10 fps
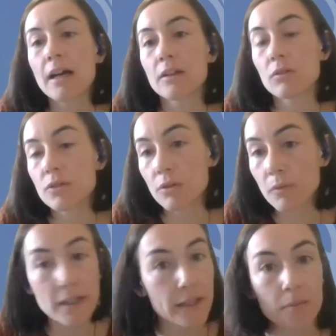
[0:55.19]
and also
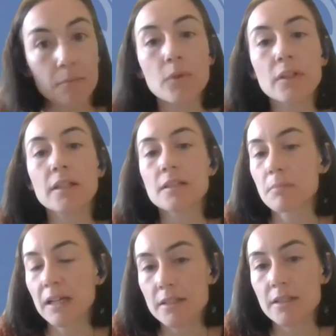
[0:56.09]
government bodies,
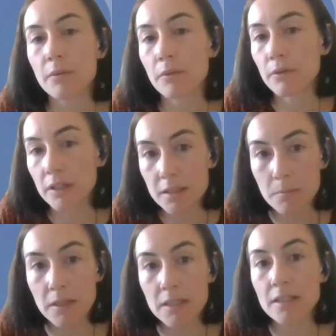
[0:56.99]
managing
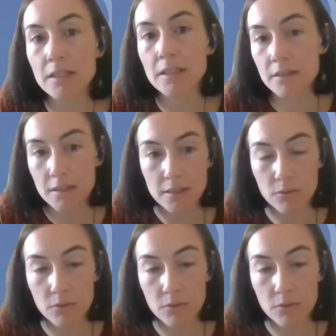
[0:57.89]
authorities, paying agencies,